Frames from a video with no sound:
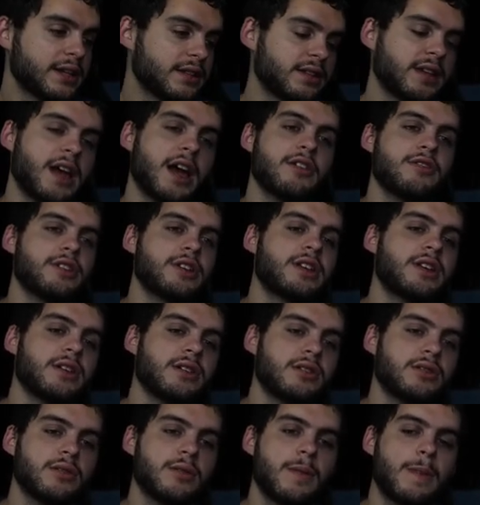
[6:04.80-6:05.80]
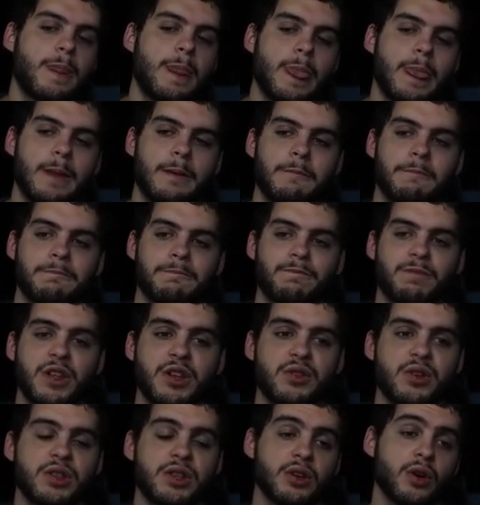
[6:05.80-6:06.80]
Tyreek Hill and
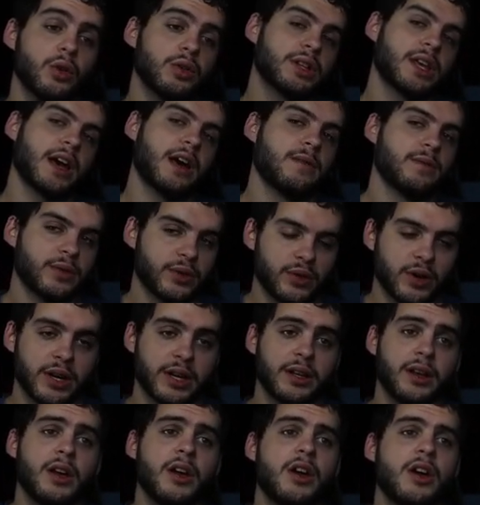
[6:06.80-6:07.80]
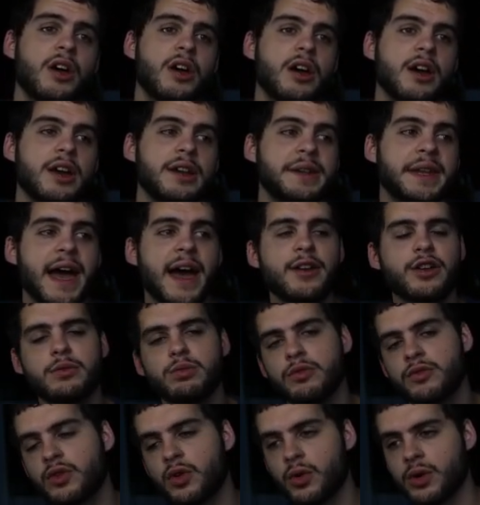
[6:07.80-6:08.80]
you had the old Calvin already, now you can
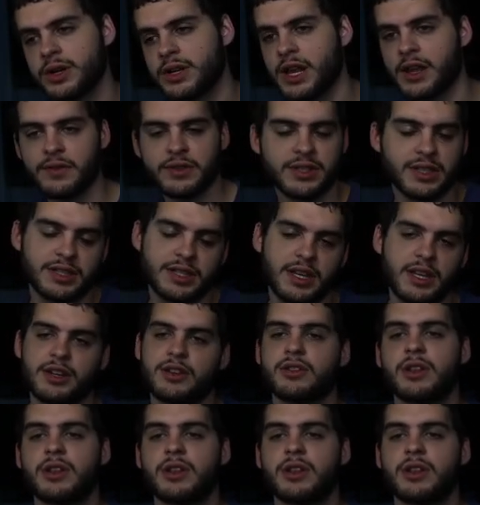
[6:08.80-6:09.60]
move Corey Davis, let's say, in your